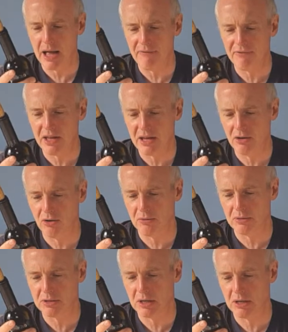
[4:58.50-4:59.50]
have they
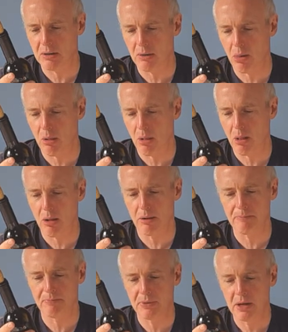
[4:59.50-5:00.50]
got, uh,
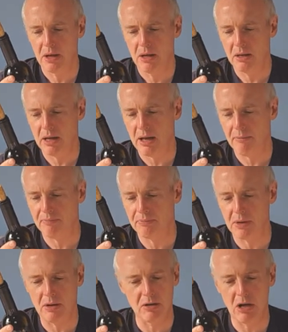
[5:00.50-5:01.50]
yeah,
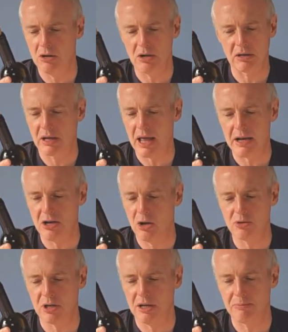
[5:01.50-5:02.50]
no, again, no
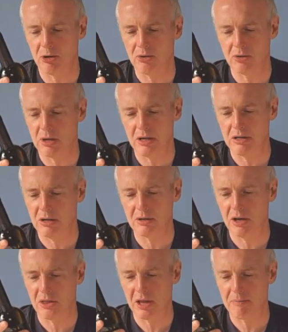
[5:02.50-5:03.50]
time on, uh,
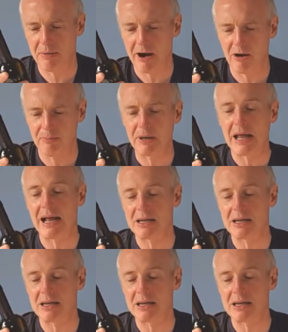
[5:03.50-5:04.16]
nothing in barrel, but it